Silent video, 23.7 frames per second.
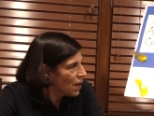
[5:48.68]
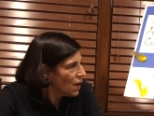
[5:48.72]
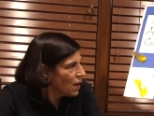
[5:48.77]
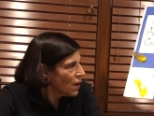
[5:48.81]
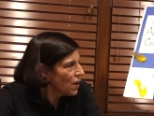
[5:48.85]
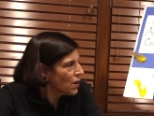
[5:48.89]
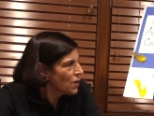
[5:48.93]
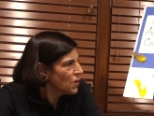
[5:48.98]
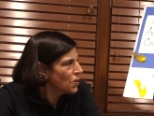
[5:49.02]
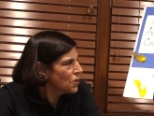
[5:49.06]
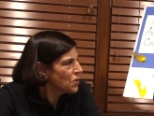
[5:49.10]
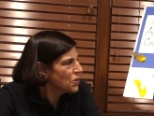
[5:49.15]

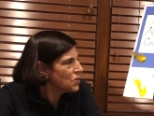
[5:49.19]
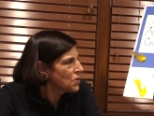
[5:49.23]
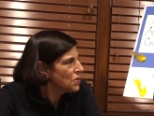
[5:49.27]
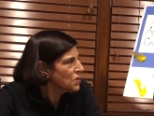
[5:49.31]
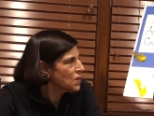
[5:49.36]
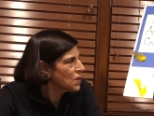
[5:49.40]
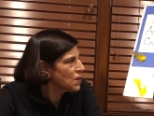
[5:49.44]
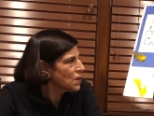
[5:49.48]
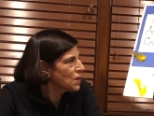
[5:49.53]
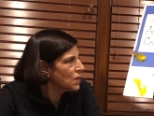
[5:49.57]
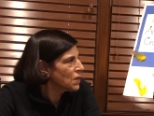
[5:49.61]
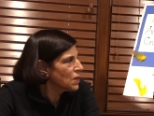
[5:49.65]
I also
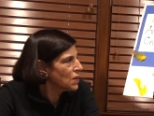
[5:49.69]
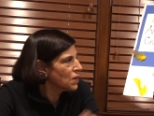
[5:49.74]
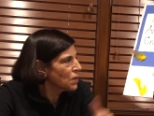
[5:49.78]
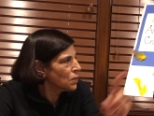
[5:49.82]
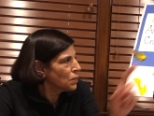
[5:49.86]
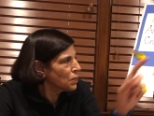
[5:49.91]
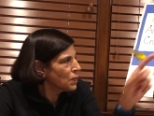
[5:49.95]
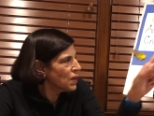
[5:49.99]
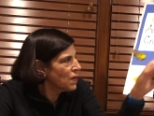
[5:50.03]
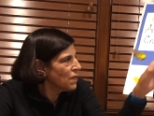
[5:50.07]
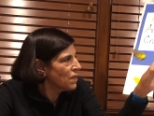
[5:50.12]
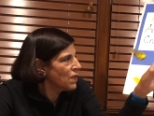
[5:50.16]
did a little
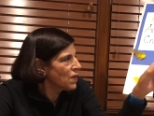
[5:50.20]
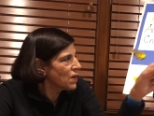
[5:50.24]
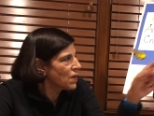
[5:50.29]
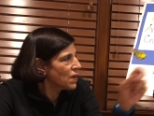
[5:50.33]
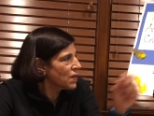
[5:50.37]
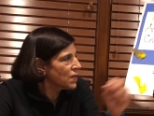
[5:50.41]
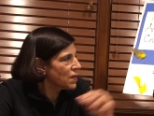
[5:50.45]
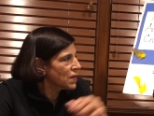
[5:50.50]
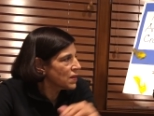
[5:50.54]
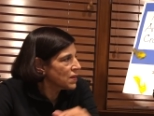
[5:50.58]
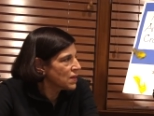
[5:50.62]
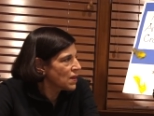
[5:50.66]
weaving
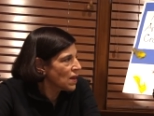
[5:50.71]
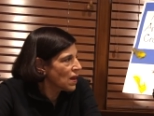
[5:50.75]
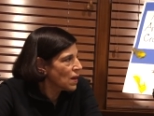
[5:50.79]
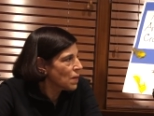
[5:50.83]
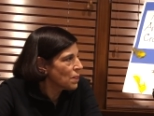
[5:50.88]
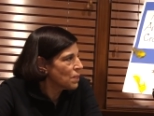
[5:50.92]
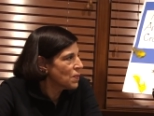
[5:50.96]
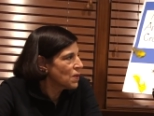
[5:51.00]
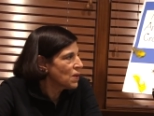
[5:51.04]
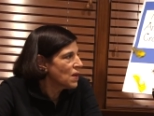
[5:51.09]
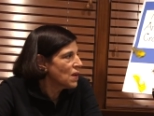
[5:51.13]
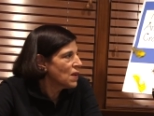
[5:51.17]
on the
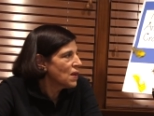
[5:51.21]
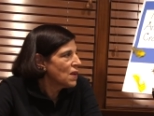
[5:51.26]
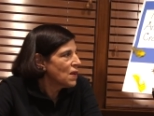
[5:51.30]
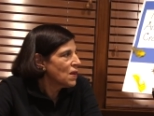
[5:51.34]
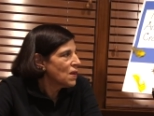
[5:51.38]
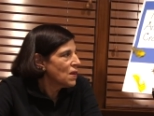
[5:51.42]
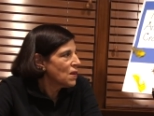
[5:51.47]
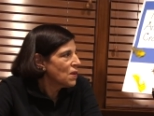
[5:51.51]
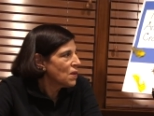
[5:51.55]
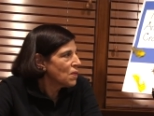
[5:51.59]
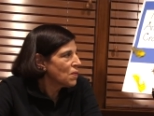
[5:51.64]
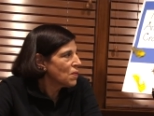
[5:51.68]
top
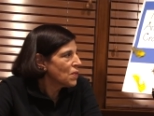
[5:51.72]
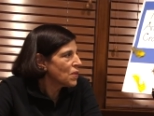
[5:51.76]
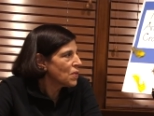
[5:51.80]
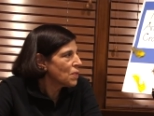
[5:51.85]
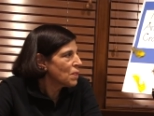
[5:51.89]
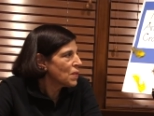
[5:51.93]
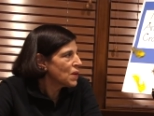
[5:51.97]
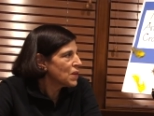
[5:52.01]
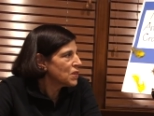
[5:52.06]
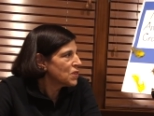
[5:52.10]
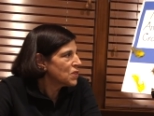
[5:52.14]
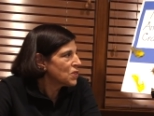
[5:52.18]
with
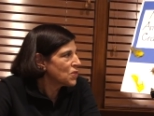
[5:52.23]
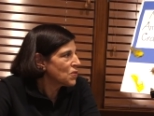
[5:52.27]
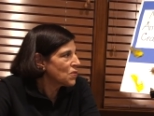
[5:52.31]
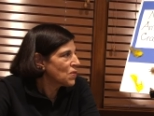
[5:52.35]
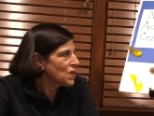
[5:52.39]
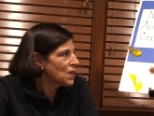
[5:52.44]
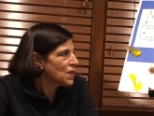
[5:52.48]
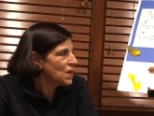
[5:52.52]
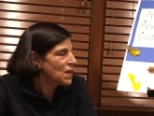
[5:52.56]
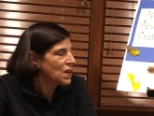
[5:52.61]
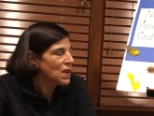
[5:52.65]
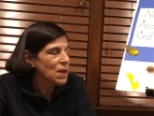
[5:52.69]
my
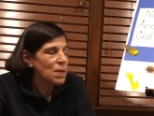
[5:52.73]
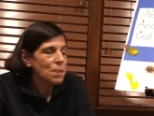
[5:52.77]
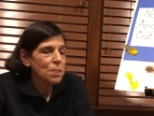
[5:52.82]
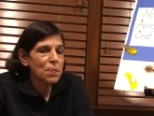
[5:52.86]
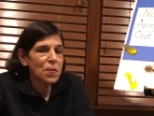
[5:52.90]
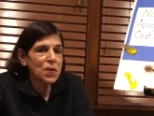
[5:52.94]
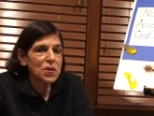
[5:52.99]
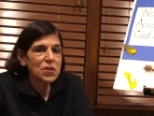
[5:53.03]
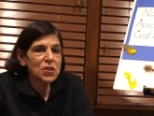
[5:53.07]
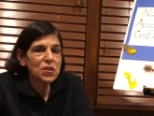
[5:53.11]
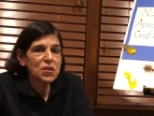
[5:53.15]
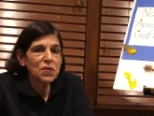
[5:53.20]
string. I
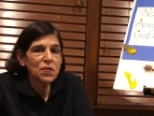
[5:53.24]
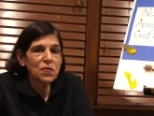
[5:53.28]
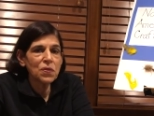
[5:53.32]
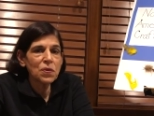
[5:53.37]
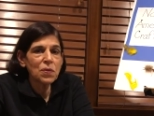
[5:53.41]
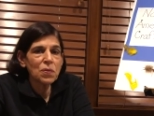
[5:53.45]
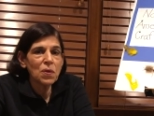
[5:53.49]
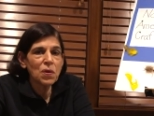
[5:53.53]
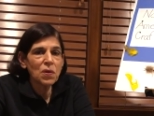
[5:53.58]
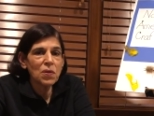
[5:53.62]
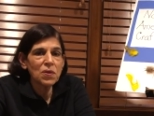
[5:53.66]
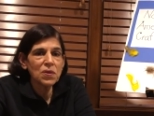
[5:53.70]
punched a
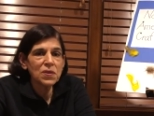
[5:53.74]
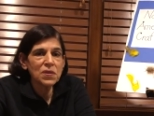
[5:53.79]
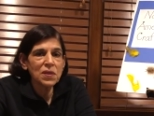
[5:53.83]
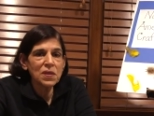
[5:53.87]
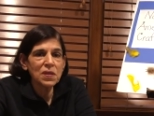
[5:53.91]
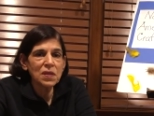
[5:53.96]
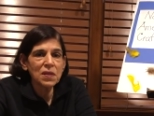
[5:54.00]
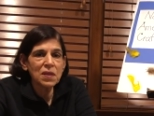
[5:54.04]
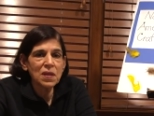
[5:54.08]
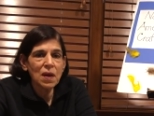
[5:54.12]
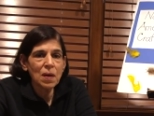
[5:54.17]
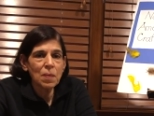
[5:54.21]
few holes on
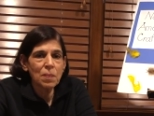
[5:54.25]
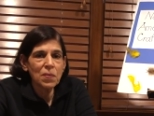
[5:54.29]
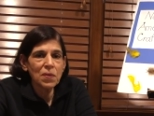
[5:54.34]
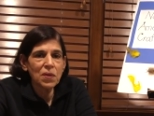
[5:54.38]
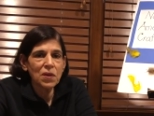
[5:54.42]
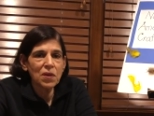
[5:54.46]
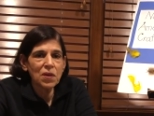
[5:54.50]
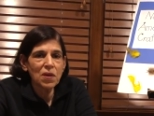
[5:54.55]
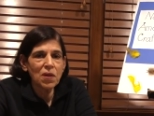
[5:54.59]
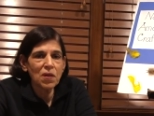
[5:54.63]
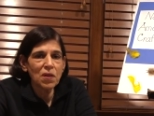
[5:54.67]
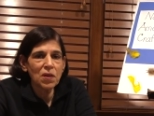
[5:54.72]
the top of the
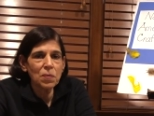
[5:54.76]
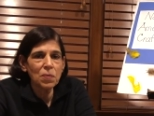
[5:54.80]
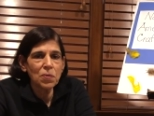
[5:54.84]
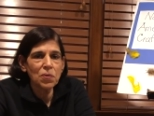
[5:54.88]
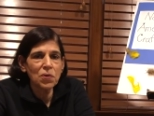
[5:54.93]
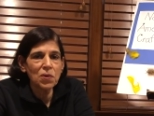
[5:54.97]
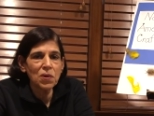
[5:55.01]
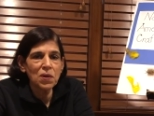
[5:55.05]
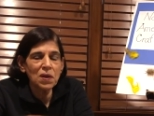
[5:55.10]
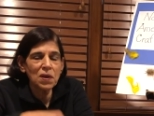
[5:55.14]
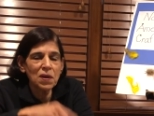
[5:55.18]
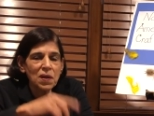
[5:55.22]

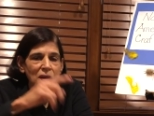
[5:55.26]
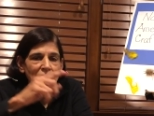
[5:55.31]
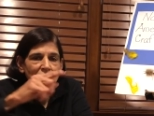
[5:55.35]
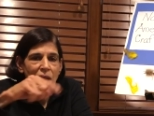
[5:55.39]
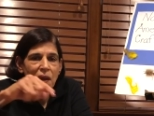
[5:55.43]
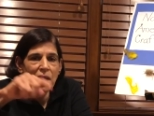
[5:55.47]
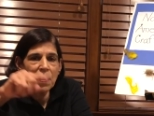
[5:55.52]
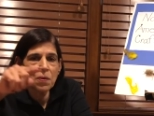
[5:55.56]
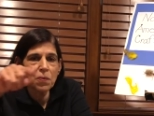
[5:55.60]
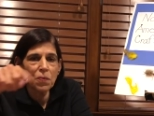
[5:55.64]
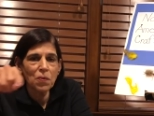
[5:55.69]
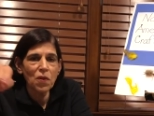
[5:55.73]
cardboard
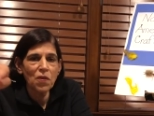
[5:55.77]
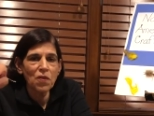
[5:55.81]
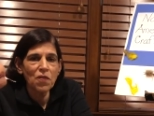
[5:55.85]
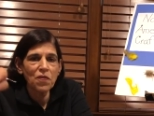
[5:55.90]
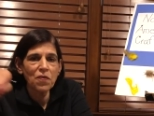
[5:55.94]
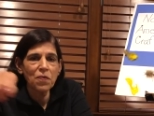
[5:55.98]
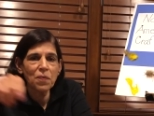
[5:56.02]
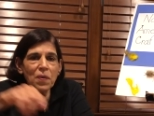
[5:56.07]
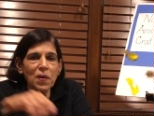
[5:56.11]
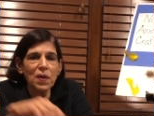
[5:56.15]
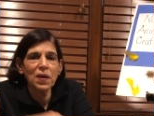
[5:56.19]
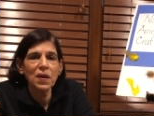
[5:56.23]
and wove
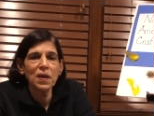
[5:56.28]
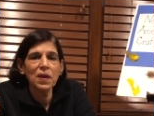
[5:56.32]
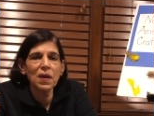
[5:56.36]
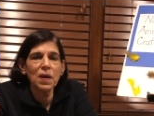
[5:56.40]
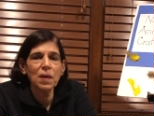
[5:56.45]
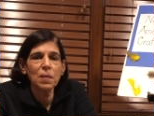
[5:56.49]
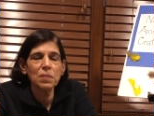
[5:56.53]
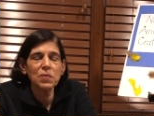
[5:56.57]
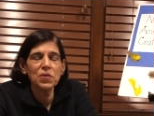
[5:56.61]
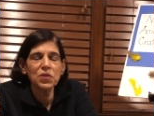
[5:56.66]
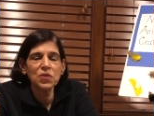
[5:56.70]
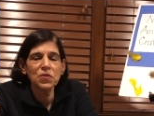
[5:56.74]
my
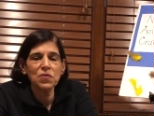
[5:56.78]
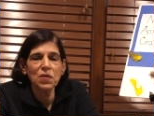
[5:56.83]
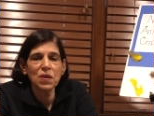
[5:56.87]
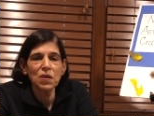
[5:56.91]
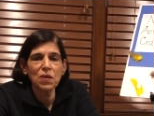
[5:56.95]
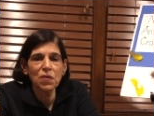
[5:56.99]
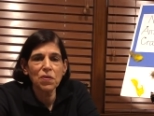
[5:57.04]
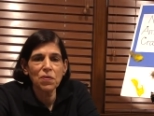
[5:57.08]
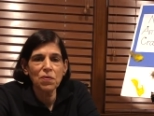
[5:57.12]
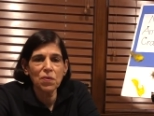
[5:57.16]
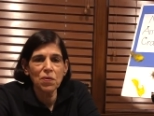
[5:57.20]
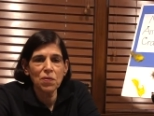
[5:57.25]
um, string
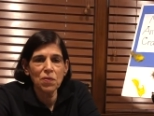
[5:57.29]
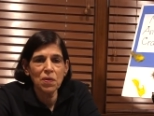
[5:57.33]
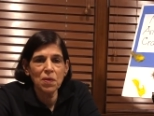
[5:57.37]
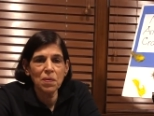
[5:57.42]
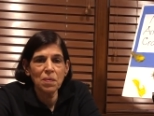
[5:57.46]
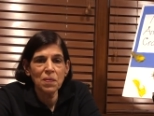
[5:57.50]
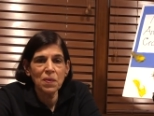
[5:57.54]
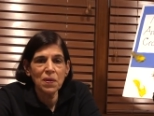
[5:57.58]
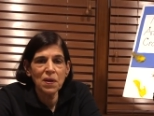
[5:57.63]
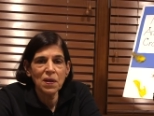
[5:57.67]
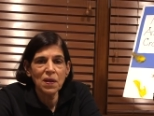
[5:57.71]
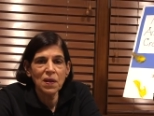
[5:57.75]
through
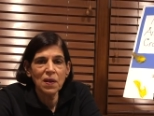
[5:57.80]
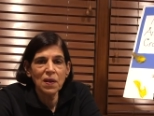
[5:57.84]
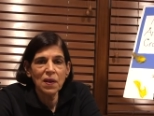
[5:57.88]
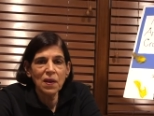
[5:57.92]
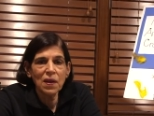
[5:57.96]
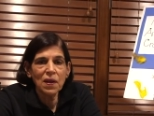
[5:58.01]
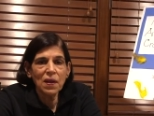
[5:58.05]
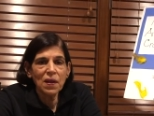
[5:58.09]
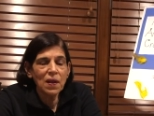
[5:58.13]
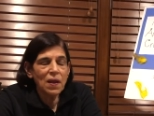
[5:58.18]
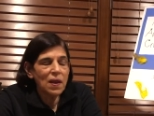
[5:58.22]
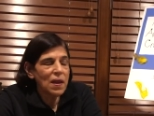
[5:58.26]
them
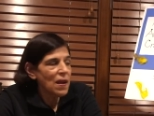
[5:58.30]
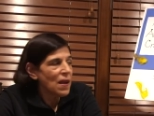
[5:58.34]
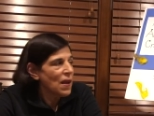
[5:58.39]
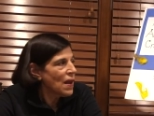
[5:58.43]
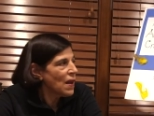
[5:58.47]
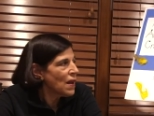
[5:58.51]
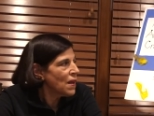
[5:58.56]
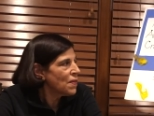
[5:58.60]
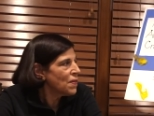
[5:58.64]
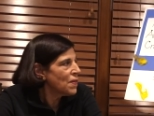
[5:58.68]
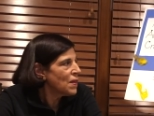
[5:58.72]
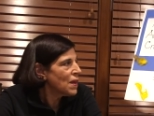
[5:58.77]

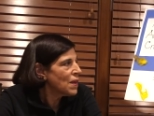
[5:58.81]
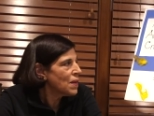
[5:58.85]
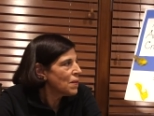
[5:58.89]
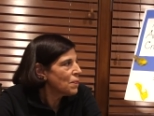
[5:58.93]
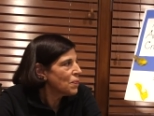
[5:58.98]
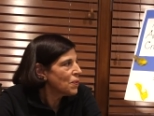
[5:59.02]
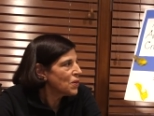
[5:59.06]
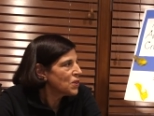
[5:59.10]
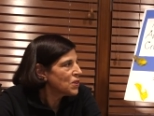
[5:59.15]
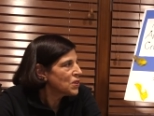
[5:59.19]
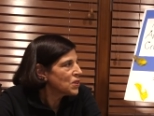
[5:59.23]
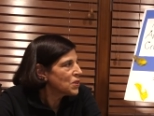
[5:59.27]
and then
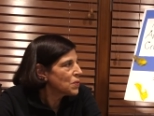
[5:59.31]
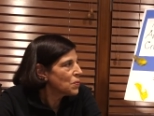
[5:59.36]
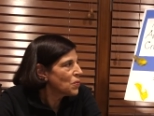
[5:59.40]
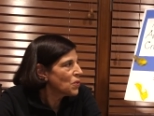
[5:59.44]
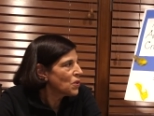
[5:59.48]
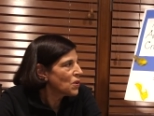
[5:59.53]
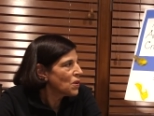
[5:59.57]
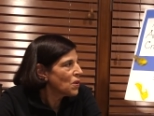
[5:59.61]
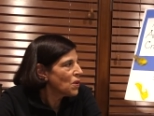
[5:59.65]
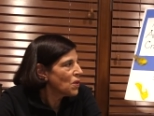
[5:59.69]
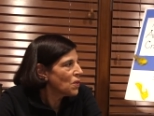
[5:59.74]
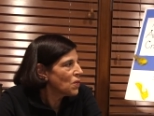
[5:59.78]
punched
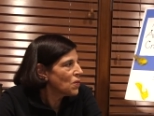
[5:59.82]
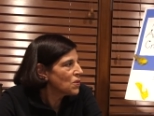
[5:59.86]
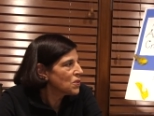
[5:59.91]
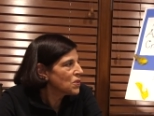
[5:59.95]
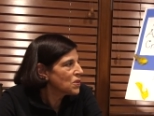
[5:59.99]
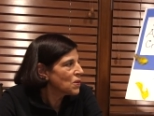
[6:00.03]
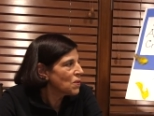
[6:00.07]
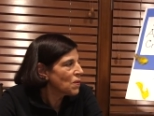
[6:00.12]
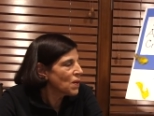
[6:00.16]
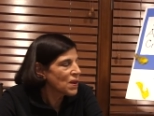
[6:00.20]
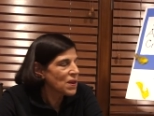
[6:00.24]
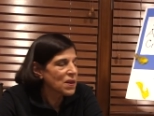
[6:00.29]
more holes
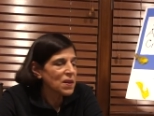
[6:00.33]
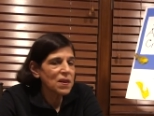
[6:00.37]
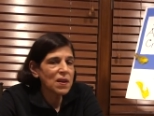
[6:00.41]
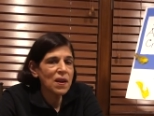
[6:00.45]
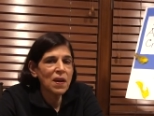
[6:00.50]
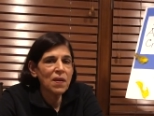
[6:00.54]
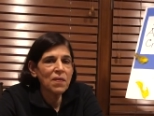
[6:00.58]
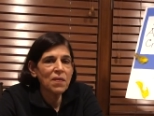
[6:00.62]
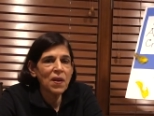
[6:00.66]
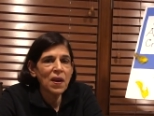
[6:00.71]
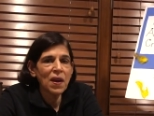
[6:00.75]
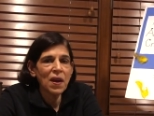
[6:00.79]
so I could
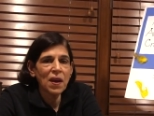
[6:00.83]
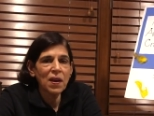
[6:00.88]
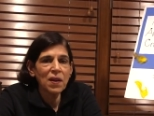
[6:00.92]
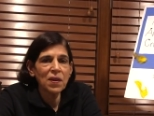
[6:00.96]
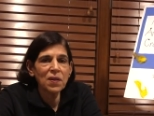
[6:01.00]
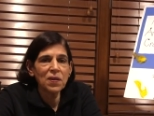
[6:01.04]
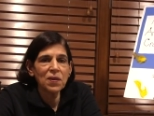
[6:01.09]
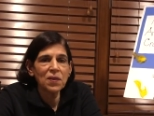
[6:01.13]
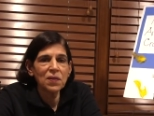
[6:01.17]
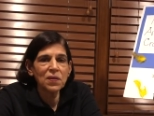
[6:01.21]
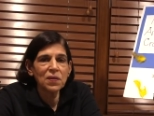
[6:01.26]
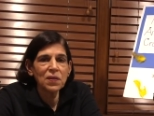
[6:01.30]
have a
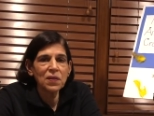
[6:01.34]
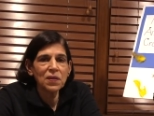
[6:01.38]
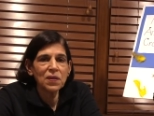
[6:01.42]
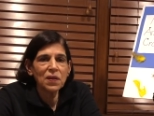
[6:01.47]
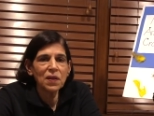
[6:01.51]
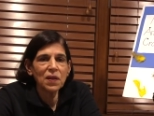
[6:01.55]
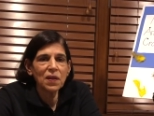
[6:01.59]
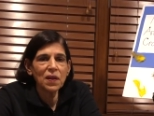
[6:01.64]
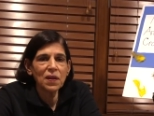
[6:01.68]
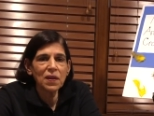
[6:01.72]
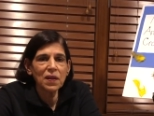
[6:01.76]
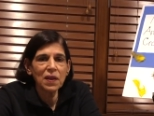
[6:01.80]
hanger
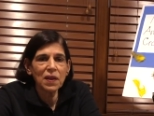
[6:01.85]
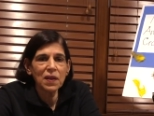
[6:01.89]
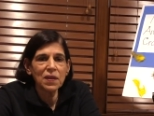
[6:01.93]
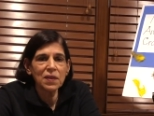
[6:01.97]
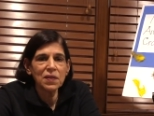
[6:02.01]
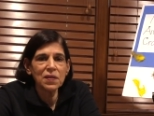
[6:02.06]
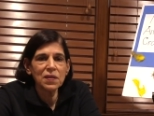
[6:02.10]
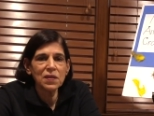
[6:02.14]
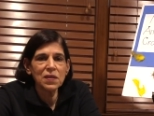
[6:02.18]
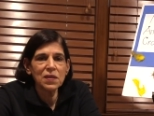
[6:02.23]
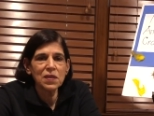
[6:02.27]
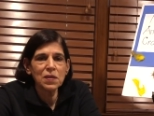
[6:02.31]
again
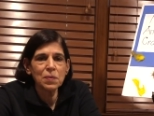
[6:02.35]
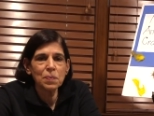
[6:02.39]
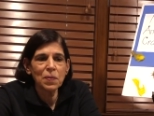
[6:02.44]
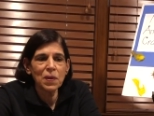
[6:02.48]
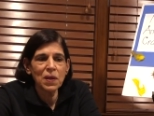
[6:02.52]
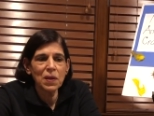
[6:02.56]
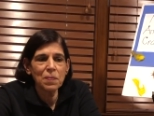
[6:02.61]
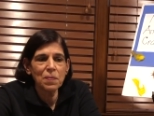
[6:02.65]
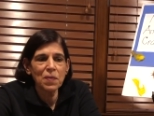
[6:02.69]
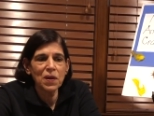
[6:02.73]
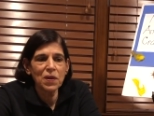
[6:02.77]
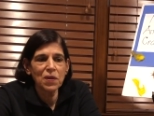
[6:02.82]
to
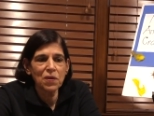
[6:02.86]
display my